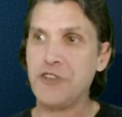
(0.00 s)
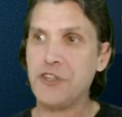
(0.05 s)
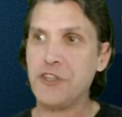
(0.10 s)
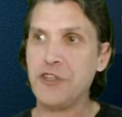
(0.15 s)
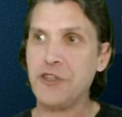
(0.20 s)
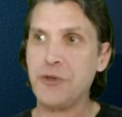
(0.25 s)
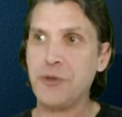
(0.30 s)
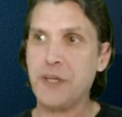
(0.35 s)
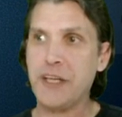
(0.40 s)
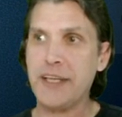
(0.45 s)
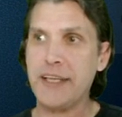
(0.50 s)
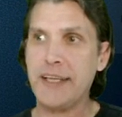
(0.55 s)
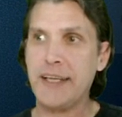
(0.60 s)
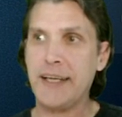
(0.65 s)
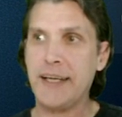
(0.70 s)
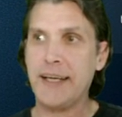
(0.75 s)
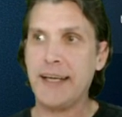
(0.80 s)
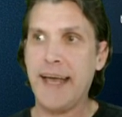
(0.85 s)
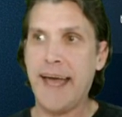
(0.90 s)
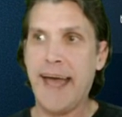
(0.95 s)
you can
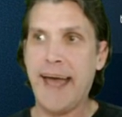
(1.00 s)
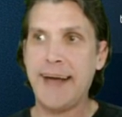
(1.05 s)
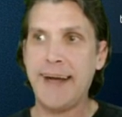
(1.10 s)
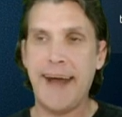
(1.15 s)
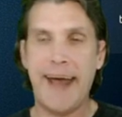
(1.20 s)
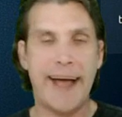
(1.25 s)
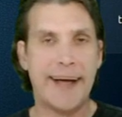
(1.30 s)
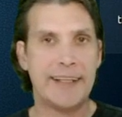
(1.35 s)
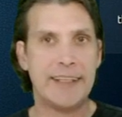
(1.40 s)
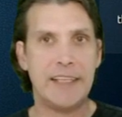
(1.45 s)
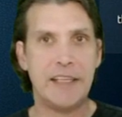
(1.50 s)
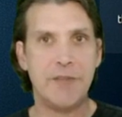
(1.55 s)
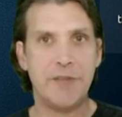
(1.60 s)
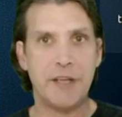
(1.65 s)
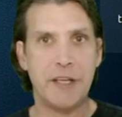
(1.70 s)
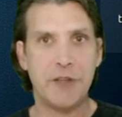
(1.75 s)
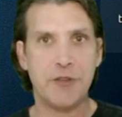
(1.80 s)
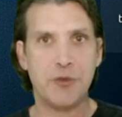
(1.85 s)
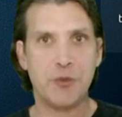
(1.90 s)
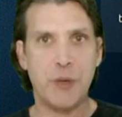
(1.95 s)
add
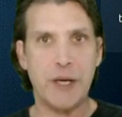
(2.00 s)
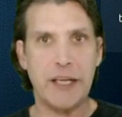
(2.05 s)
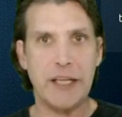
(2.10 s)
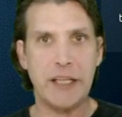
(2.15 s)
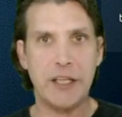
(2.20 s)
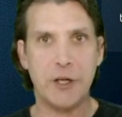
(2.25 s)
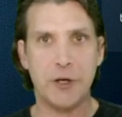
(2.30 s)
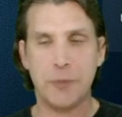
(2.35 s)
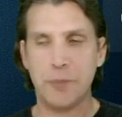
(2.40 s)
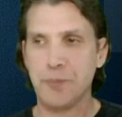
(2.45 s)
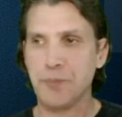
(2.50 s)
activities right here.